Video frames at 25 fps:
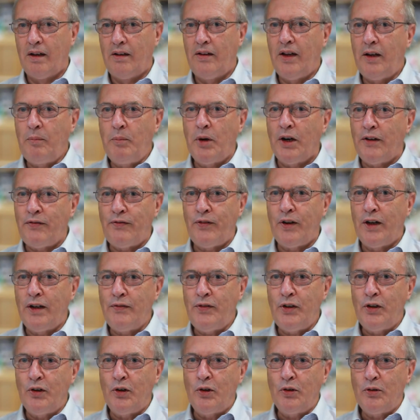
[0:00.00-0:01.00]
Then my
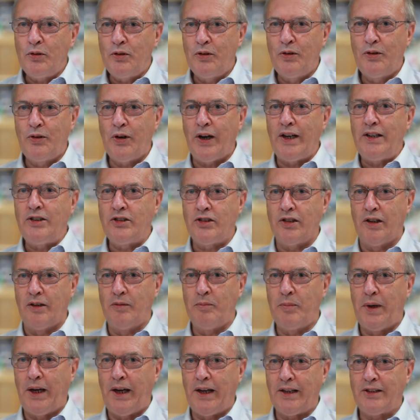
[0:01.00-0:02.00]
5-year-old
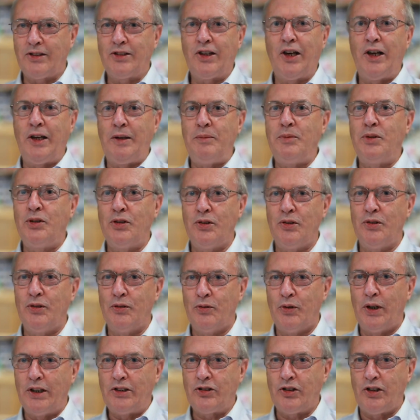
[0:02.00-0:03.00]
grandson Max came to
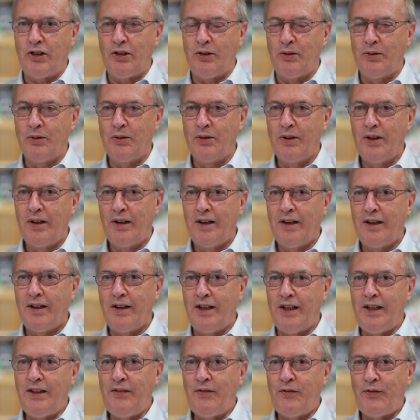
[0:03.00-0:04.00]
the rescue.
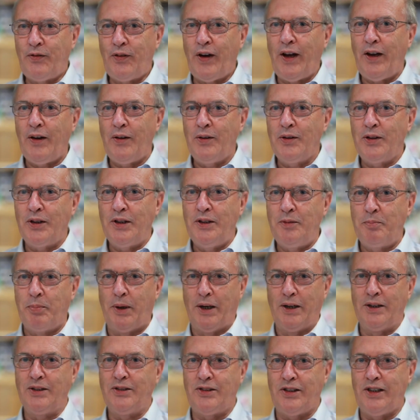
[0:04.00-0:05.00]
He found these
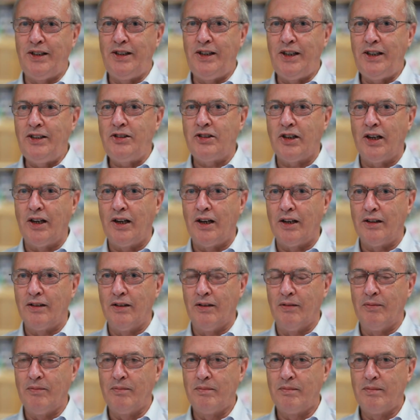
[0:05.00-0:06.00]
bugs in his
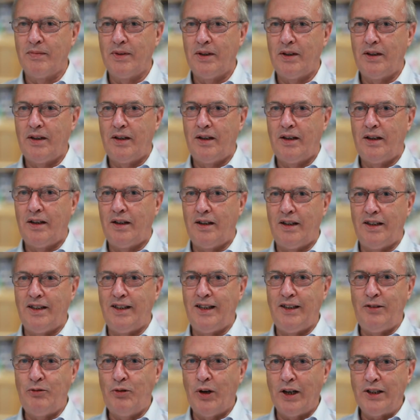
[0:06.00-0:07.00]
garden and
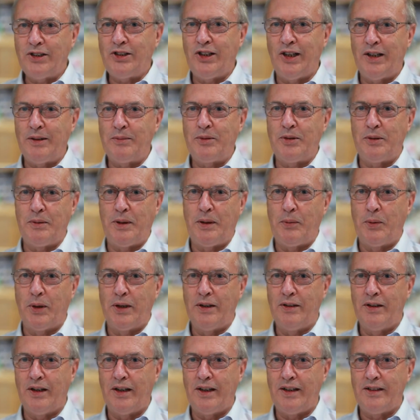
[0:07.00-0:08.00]
he rushed up to me
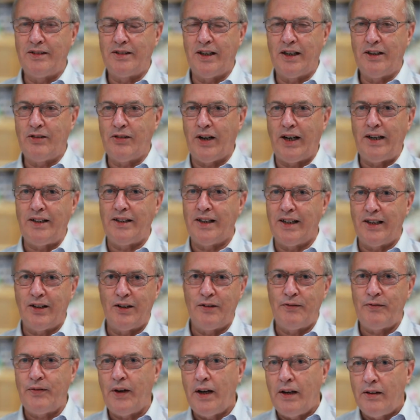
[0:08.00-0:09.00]
one day and said, "Grandad,
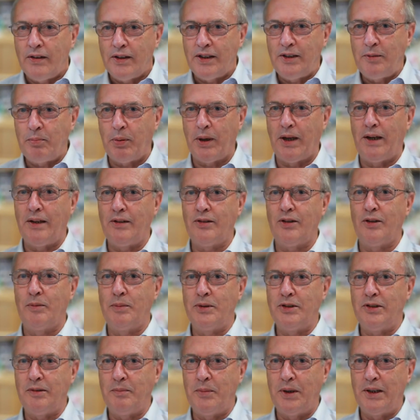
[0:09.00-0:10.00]
I found these plant
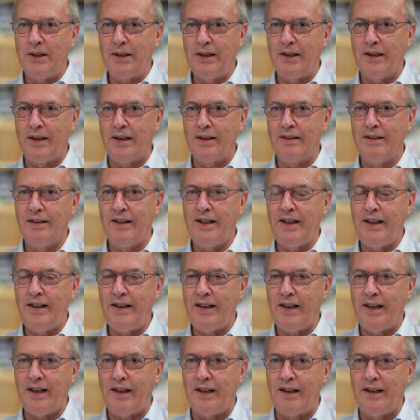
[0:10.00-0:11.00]
hoppers in my garden. Here
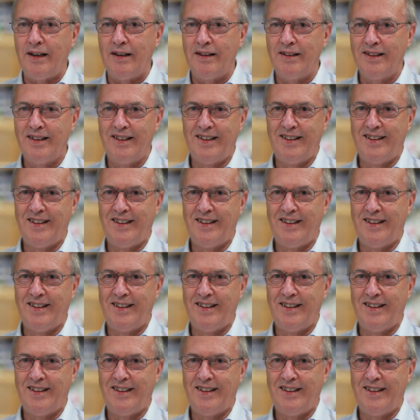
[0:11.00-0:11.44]
they are."